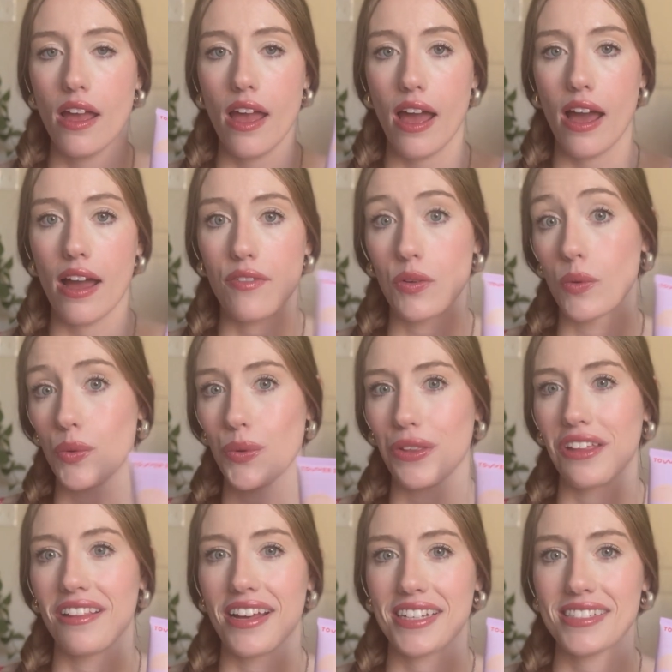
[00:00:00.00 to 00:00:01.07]
Everyone really
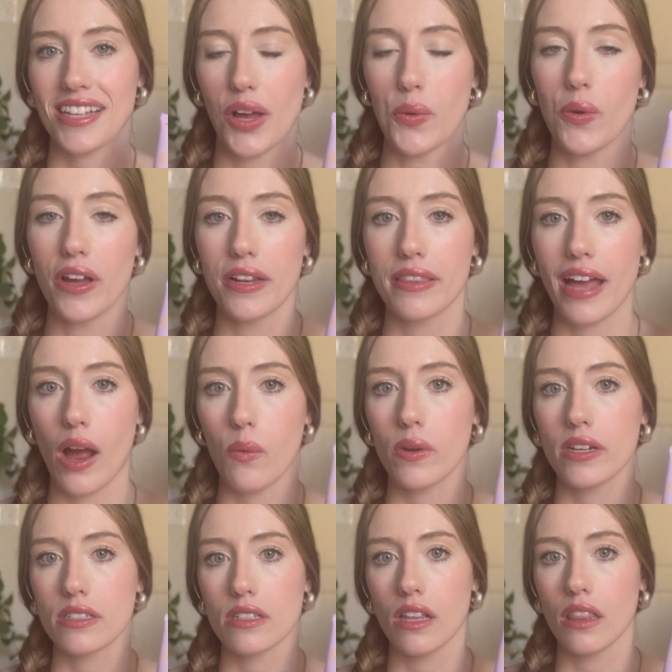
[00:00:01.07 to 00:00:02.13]
likes that one. That one
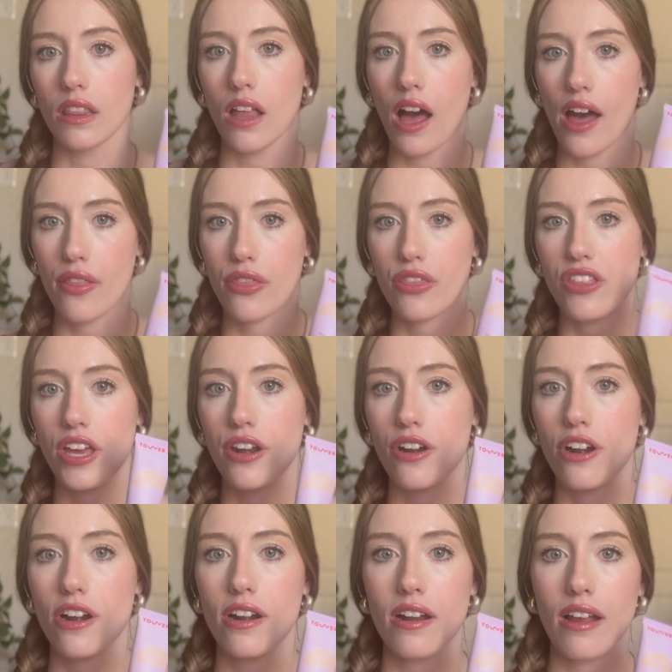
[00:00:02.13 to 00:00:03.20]
is a lot
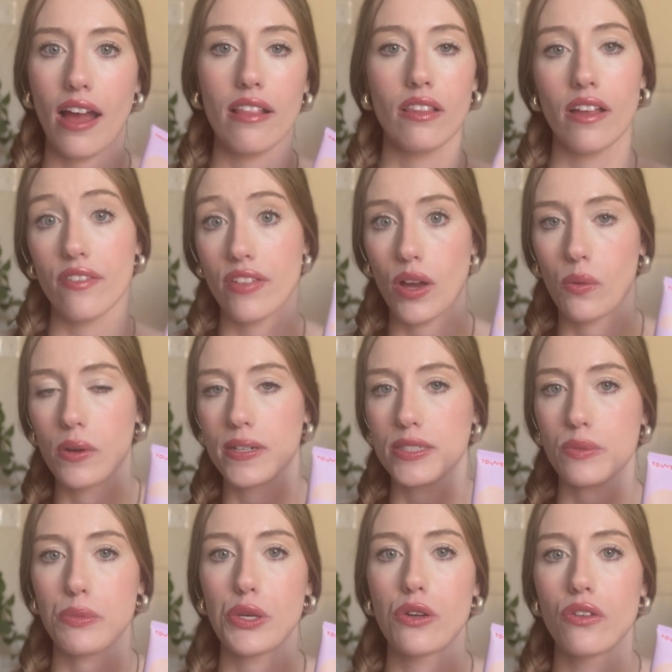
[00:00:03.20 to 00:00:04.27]
thinner. I love that one, it's
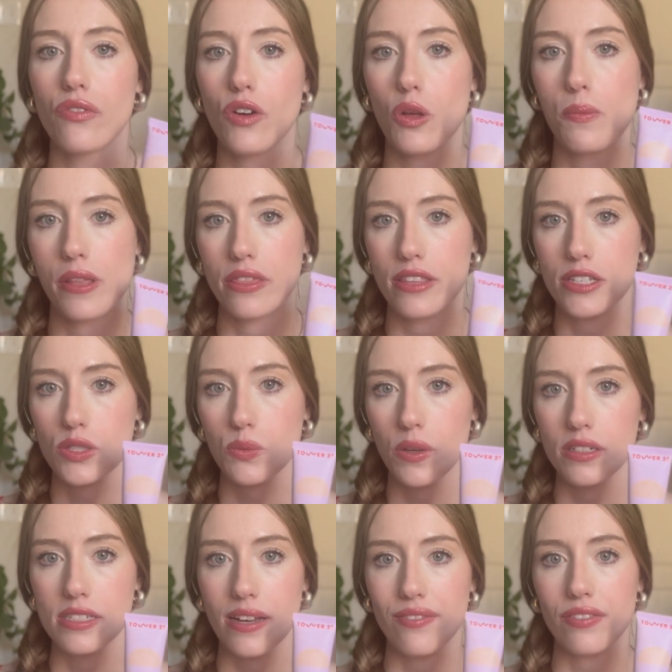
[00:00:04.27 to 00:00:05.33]
beautiful, but this one
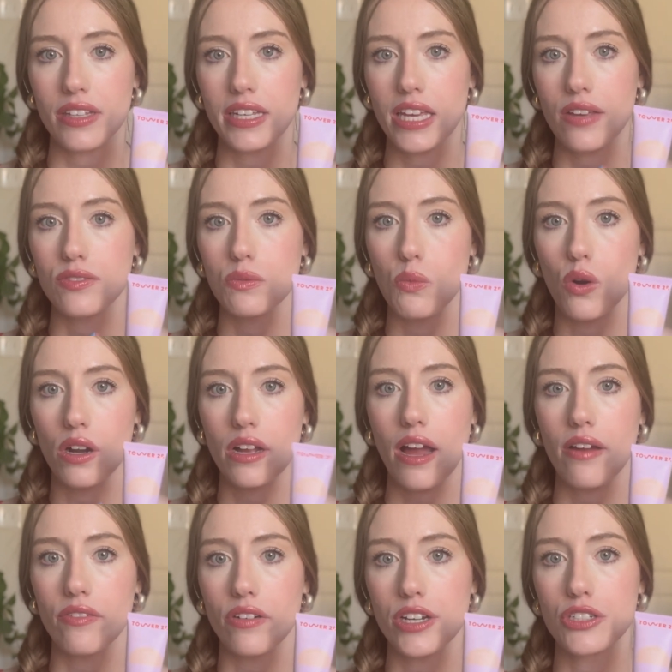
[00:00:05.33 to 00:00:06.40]
definitely gives more
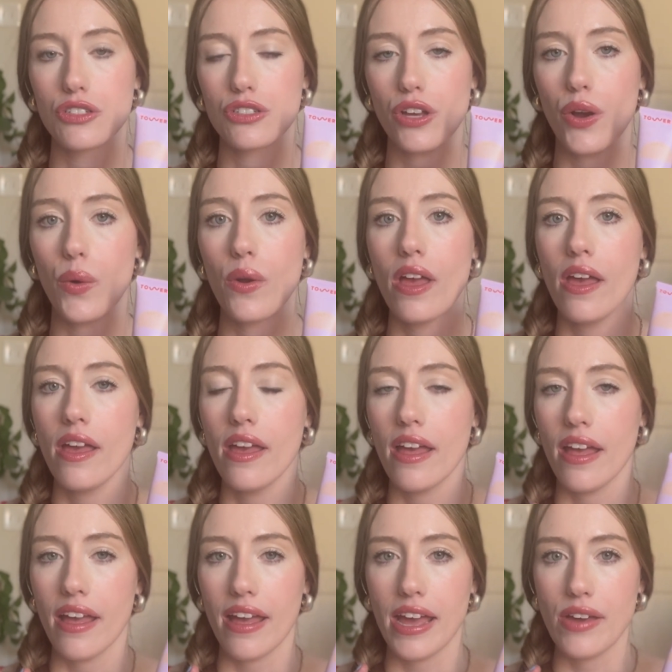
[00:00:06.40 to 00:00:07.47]
coverage. So
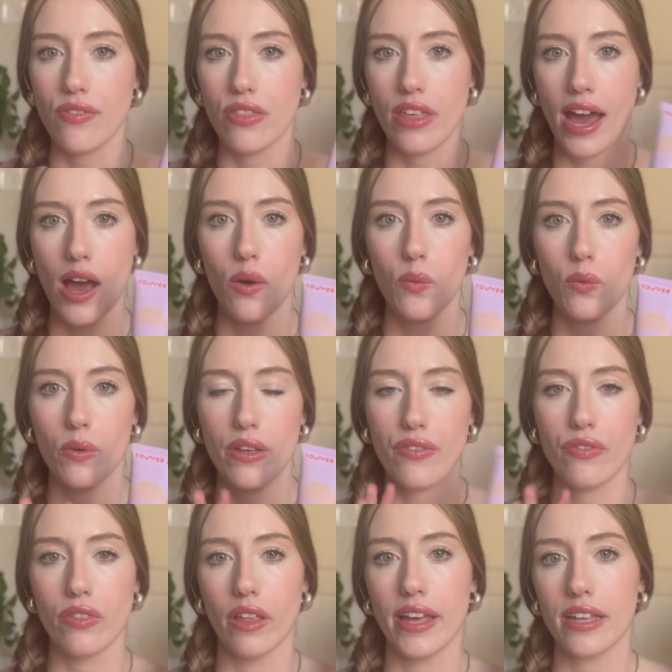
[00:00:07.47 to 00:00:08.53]
if
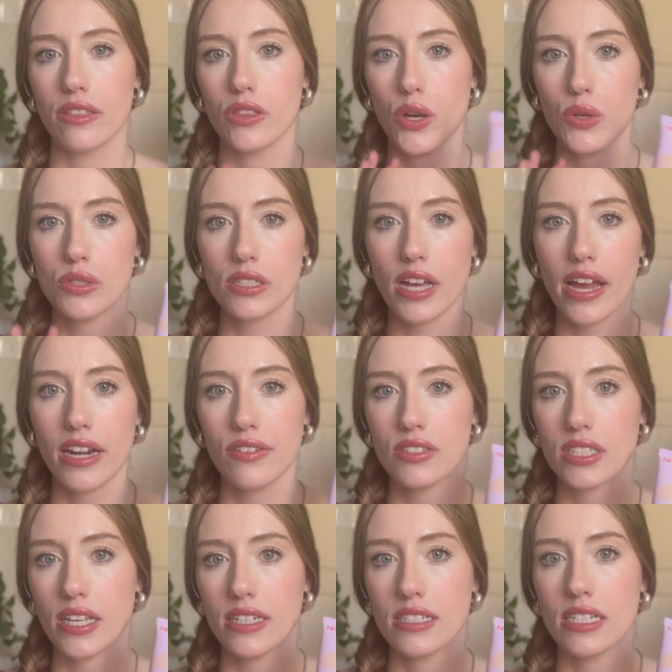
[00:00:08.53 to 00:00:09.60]
like those kind of
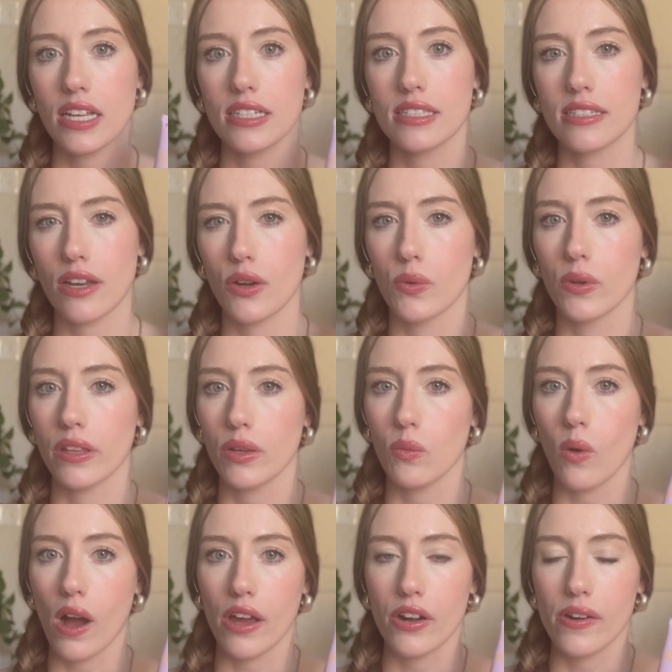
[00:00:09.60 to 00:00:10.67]
skin tints that are really
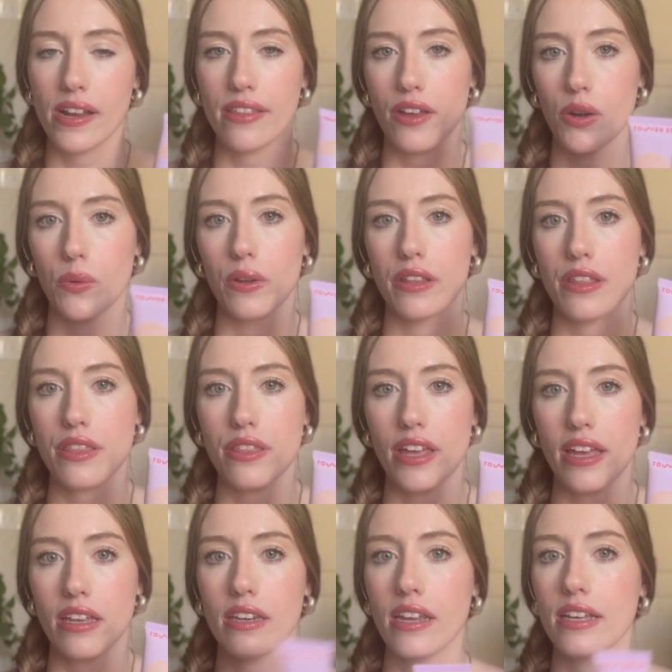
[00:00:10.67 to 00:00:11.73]
watery, that are really
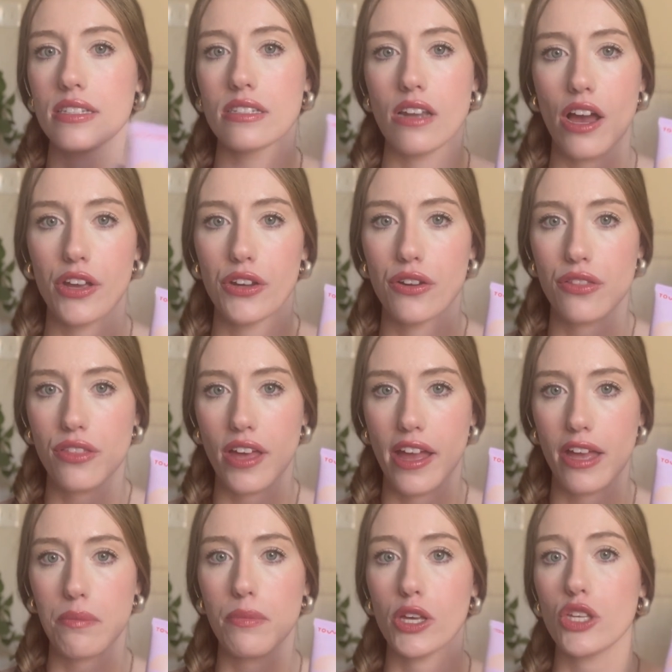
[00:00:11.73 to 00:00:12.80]
thin is not your
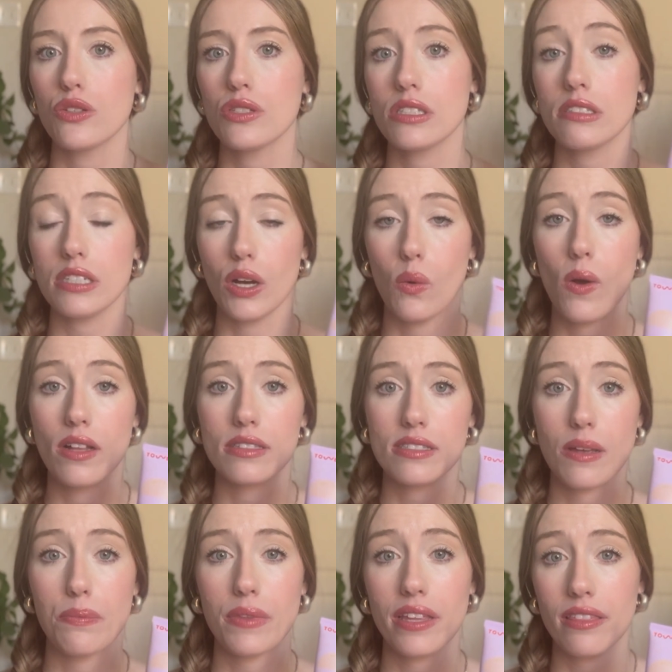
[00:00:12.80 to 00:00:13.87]
thing, but you still want
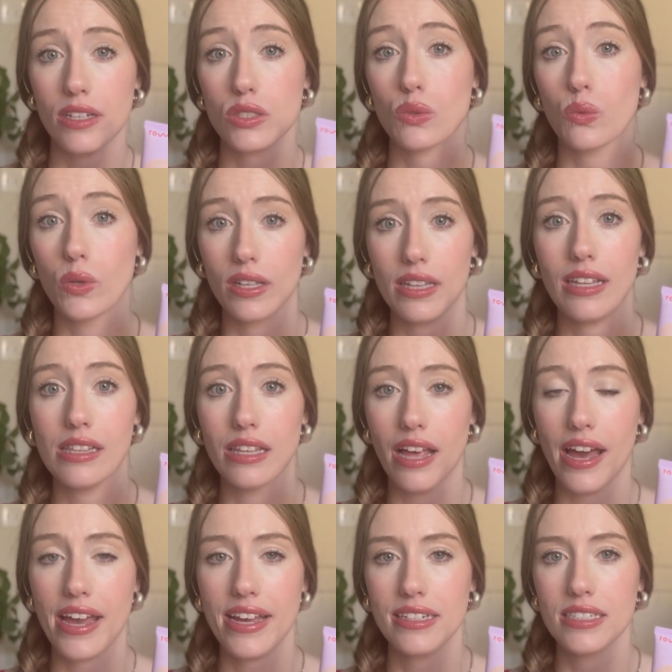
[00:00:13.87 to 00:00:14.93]
something that's really
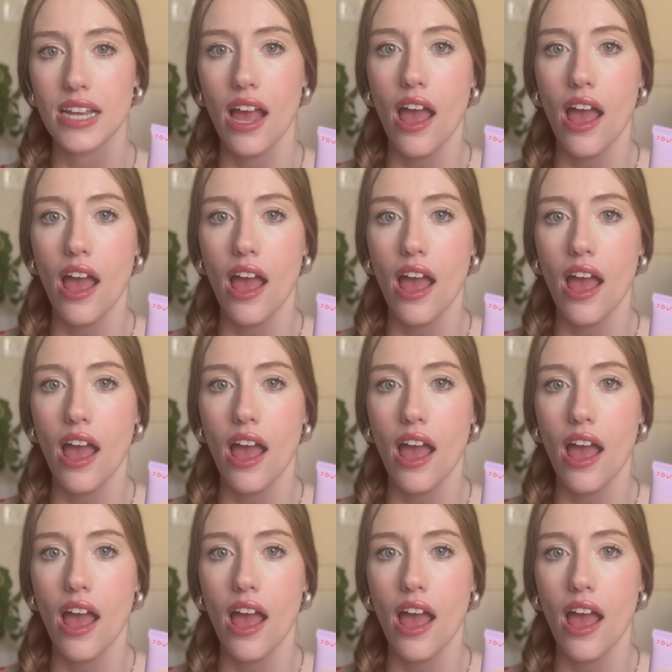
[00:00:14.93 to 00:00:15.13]
light,